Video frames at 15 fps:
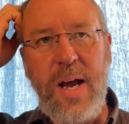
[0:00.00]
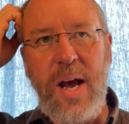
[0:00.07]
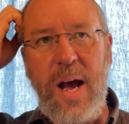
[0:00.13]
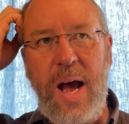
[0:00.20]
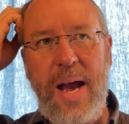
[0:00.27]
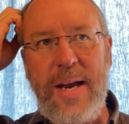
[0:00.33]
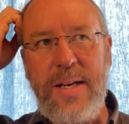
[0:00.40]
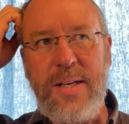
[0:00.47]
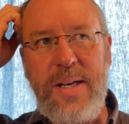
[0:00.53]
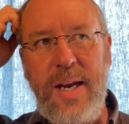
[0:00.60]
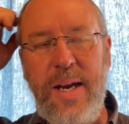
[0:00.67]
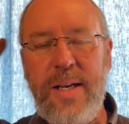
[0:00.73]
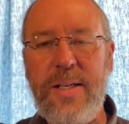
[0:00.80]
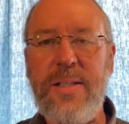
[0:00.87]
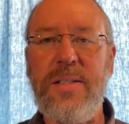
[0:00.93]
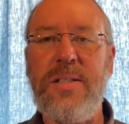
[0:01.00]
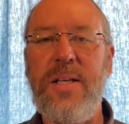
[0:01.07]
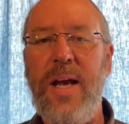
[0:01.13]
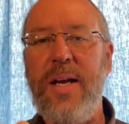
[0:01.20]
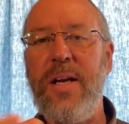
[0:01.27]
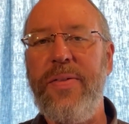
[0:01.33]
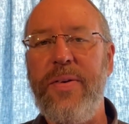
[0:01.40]
ideas,
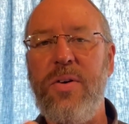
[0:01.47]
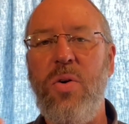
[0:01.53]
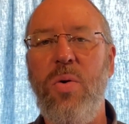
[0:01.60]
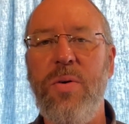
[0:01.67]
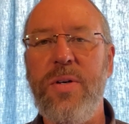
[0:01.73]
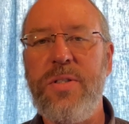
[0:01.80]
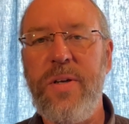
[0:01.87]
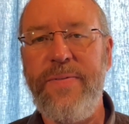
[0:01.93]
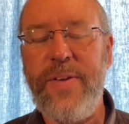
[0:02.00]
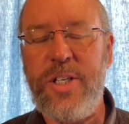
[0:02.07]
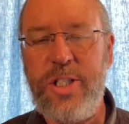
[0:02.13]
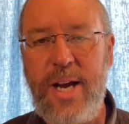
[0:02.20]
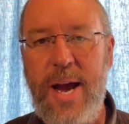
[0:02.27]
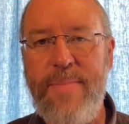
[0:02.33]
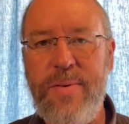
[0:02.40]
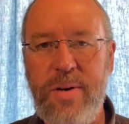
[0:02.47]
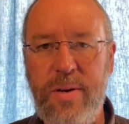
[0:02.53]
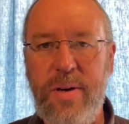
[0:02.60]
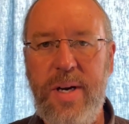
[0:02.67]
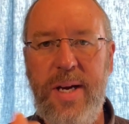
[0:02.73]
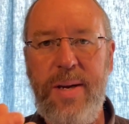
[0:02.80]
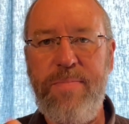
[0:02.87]
and in the course of the chapter,
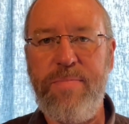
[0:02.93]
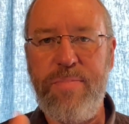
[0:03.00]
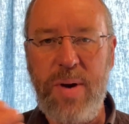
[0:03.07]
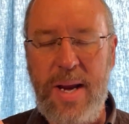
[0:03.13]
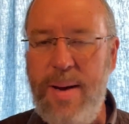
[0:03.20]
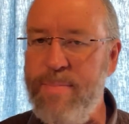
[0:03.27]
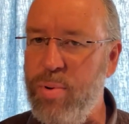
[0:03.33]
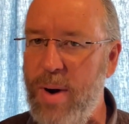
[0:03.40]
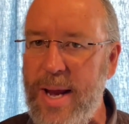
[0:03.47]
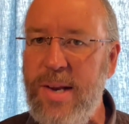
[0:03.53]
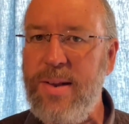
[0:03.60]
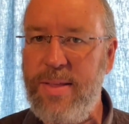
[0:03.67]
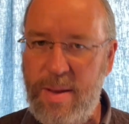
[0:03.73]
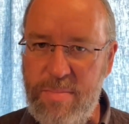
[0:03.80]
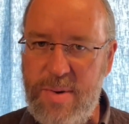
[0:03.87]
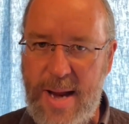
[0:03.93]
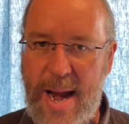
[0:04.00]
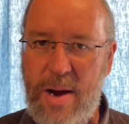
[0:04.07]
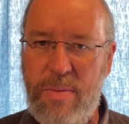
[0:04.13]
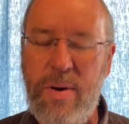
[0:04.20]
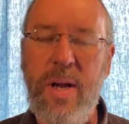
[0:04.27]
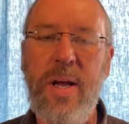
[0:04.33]
he breaks them
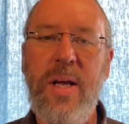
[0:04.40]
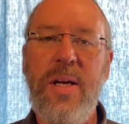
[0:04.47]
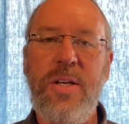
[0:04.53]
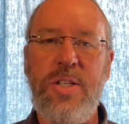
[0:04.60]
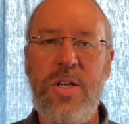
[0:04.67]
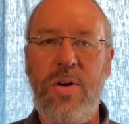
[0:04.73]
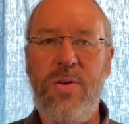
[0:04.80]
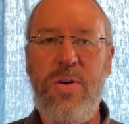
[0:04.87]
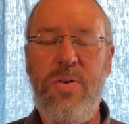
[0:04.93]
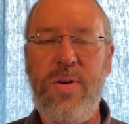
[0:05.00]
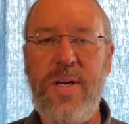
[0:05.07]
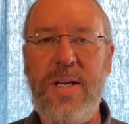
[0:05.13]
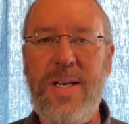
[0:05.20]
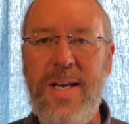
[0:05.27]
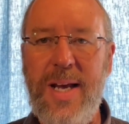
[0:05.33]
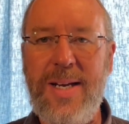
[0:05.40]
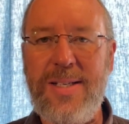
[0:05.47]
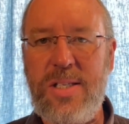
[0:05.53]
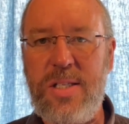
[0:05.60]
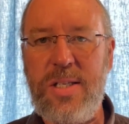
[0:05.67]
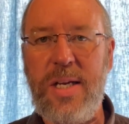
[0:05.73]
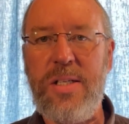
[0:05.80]
down so you can get a
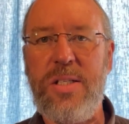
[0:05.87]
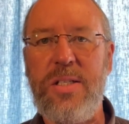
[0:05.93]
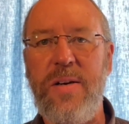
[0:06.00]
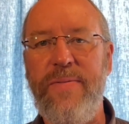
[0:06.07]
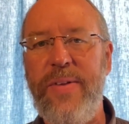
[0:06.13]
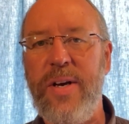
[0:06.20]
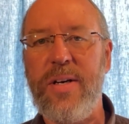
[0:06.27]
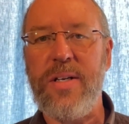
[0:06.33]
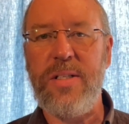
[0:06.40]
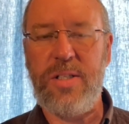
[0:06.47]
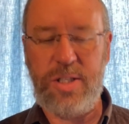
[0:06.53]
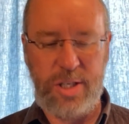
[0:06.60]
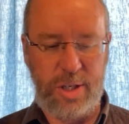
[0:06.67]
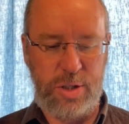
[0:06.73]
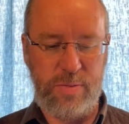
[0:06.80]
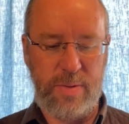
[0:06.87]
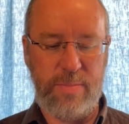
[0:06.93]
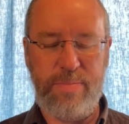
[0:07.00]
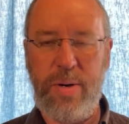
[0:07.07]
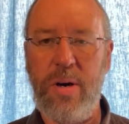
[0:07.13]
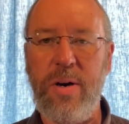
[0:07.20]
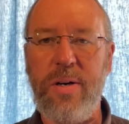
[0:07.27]
sense of their
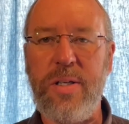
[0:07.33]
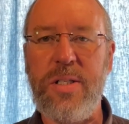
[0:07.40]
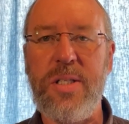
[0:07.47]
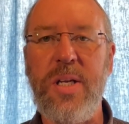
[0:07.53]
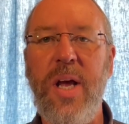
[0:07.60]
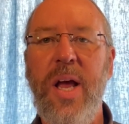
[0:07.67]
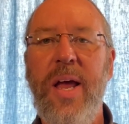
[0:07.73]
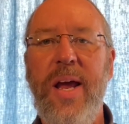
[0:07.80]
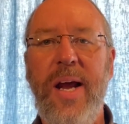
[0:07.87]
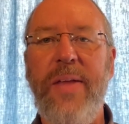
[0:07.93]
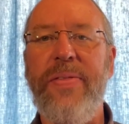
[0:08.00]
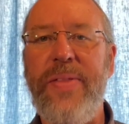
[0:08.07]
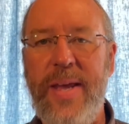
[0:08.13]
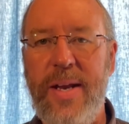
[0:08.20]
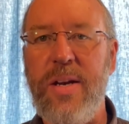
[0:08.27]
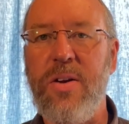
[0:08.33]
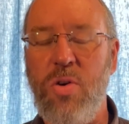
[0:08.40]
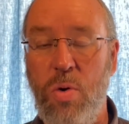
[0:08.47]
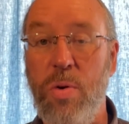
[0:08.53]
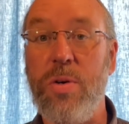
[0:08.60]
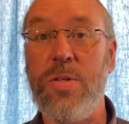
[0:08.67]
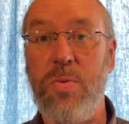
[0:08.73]
constituent parts, and then, of
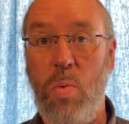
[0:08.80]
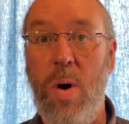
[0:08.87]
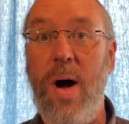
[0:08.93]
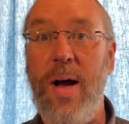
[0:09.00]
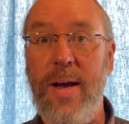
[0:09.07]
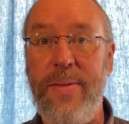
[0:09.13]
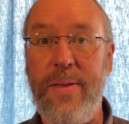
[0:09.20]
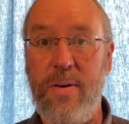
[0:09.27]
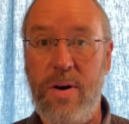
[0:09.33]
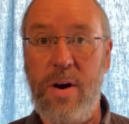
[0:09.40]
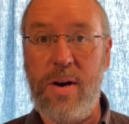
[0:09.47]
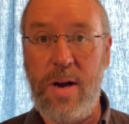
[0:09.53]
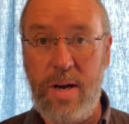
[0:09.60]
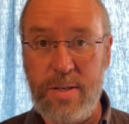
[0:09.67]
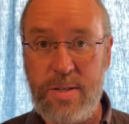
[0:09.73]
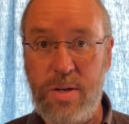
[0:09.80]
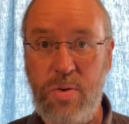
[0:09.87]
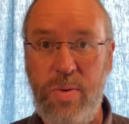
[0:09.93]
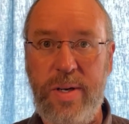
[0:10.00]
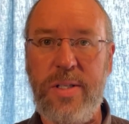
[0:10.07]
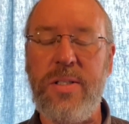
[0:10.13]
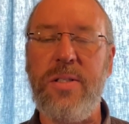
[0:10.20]
course, why there are
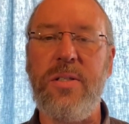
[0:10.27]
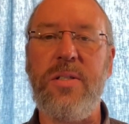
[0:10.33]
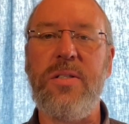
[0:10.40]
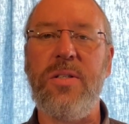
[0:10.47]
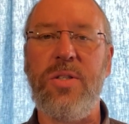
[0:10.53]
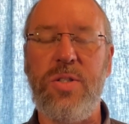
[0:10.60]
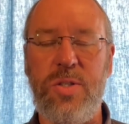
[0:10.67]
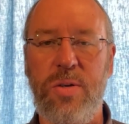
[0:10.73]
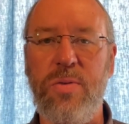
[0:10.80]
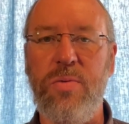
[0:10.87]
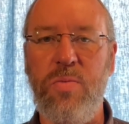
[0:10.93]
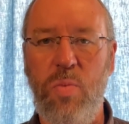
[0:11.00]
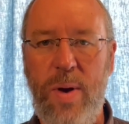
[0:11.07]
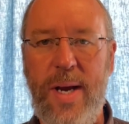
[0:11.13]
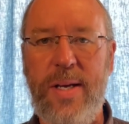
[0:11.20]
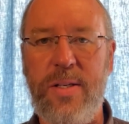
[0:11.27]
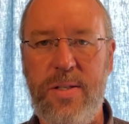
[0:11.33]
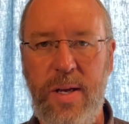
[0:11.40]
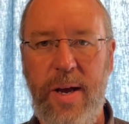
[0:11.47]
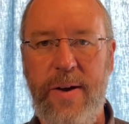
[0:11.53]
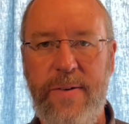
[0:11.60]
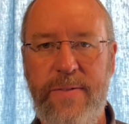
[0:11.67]
consequences to certain ways
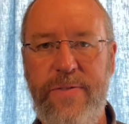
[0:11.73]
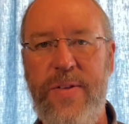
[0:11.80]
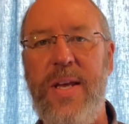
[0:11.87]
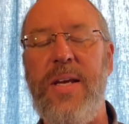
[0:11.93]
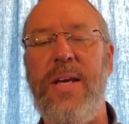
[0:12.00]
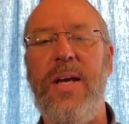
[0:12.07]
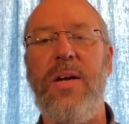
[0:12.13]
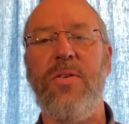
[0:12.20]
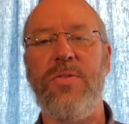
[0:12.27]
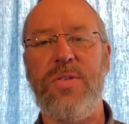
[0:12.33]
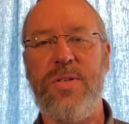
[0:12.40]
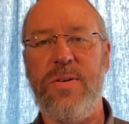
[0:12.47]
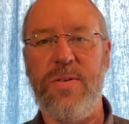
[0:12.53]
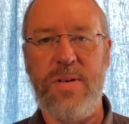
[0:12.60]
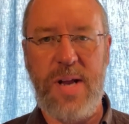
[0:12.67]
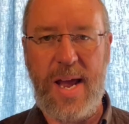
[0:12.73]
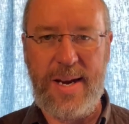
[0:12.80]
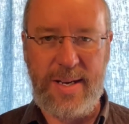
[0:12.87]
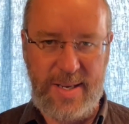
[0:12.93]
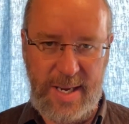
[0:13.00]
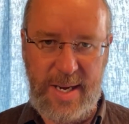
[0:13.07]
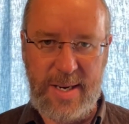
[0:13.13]
of thinking or certain
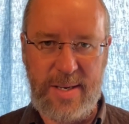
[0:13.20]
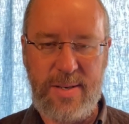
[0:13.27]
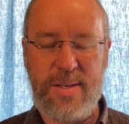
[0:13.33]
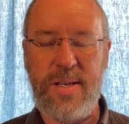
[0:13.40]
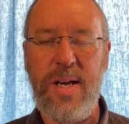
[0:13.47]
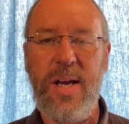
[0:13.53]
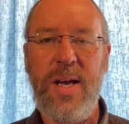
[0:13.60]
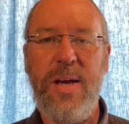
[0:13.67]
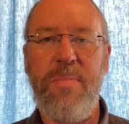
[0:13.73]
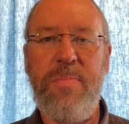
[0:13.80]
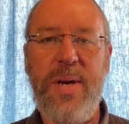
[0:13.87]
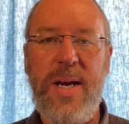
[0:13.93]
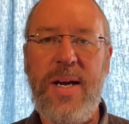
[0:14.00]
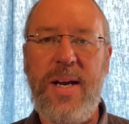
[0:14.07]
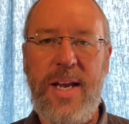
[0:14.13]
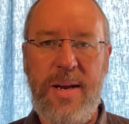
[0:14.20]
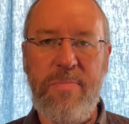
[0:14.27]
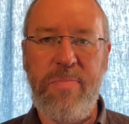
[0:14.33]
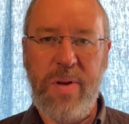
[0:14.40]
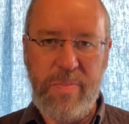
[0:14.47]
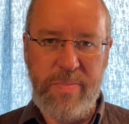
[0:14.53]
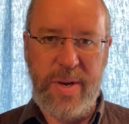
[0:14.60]
ideas being
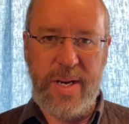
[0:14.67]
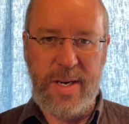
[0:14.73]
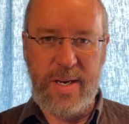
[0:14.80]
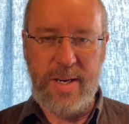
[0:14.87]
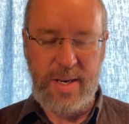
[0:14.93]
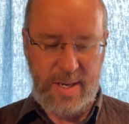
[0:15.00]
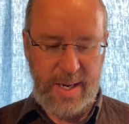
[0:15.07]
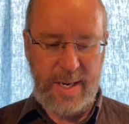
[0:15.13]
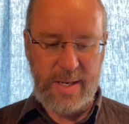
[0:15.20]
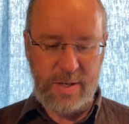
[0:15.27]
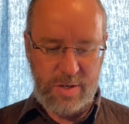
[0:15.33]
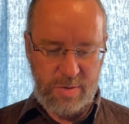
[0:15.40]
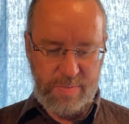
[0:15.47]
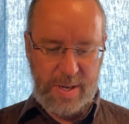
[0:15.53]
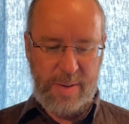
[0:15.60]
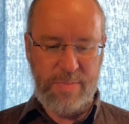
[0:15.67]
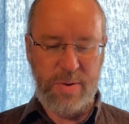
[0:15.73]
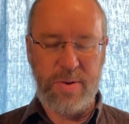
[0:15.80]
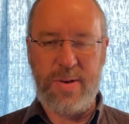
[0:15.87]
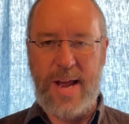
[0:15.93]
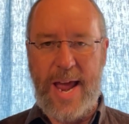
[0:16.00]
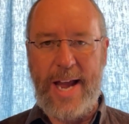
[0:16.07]
implemented into
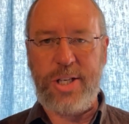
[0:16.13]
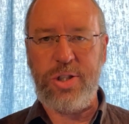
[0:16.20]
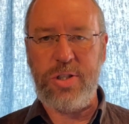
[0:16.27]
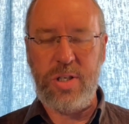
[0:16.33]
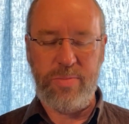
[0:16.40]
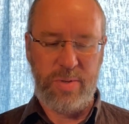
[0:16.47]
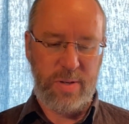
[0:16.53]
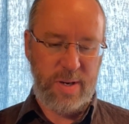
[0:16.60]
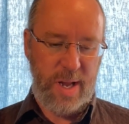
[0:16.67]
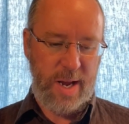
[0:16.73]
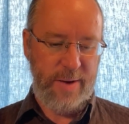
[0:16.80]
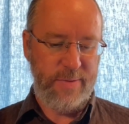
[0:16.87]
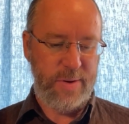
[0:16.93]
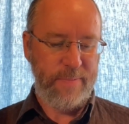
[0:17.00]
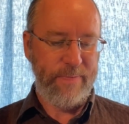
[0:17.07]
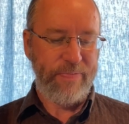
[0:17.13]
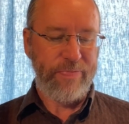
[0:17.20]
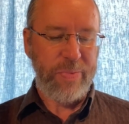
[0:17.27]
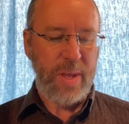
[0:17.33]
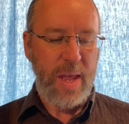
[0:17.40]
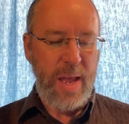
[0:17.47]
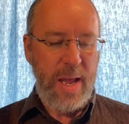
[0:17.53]
people's actionable lives.
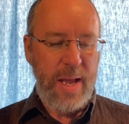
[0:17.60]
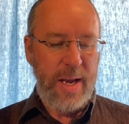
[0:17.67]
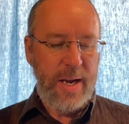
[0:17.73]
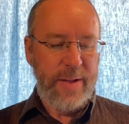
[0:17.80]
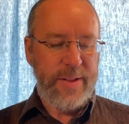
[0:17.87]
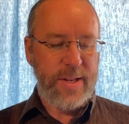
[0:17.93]
The